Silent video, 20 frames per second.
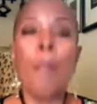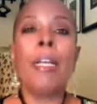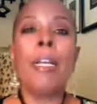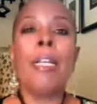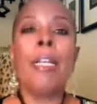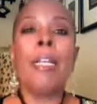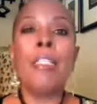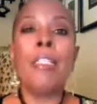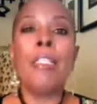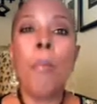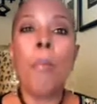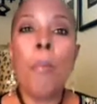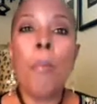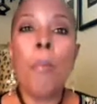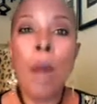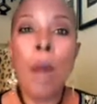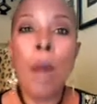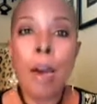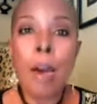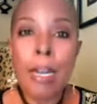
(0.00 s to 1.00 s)
because
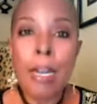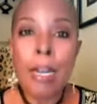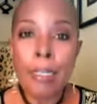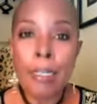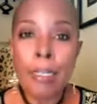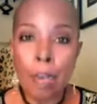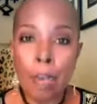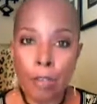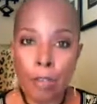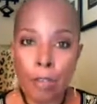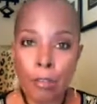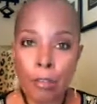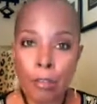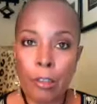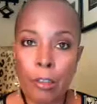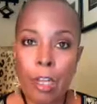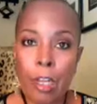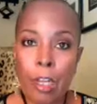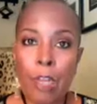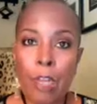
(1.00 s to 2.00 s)
my
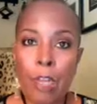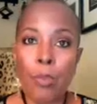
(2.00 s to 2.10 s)
doctor